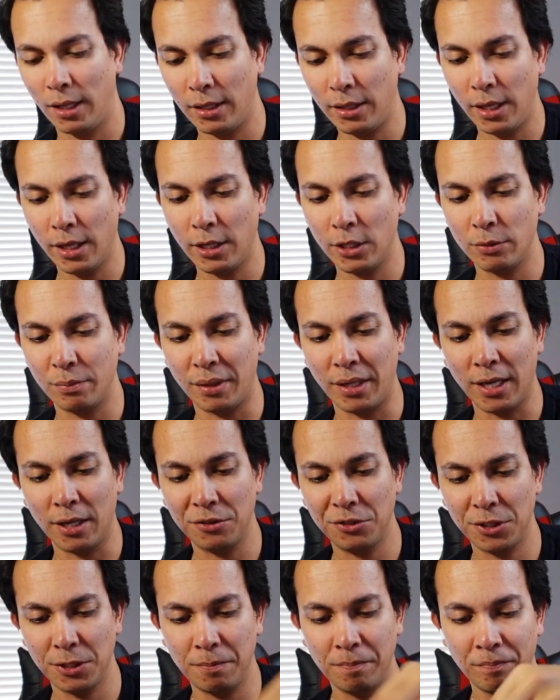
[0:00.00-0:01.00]
think it's
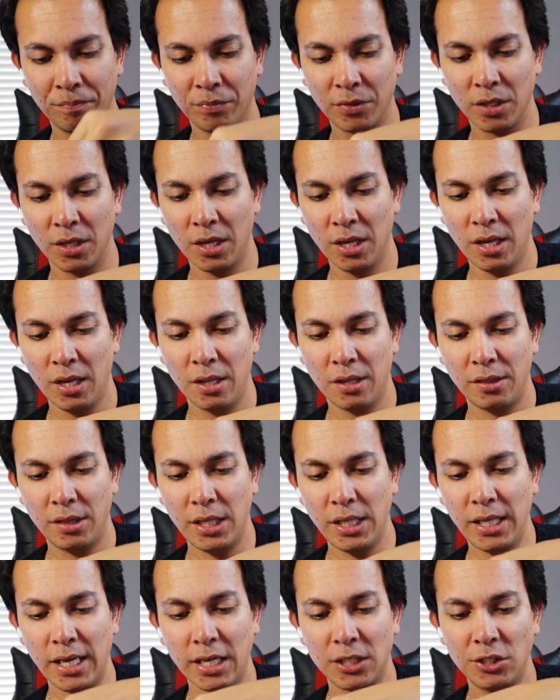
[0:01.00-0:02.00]
pronounced it.
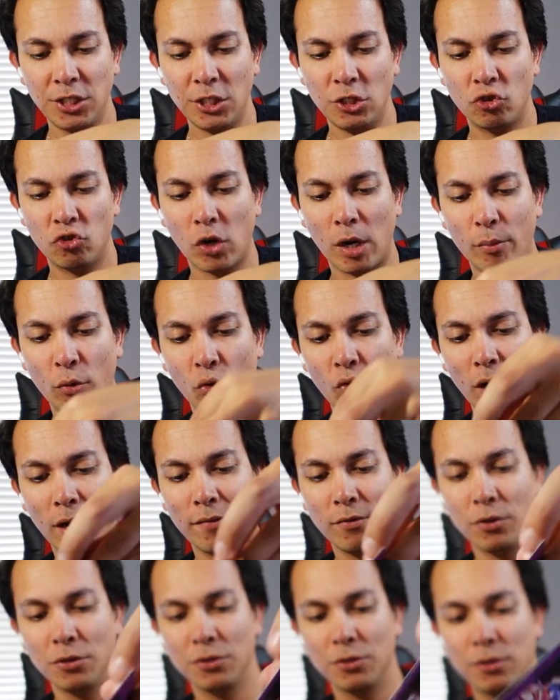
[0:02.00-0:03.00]
DXC Tribal
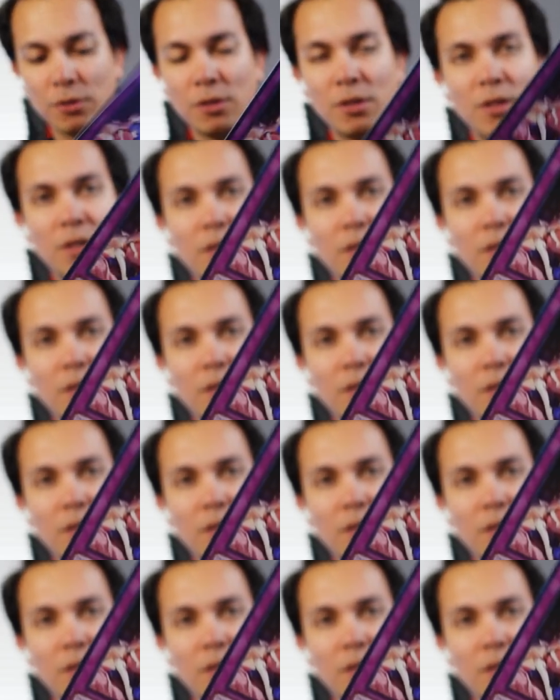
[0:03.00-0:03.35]
Rivals.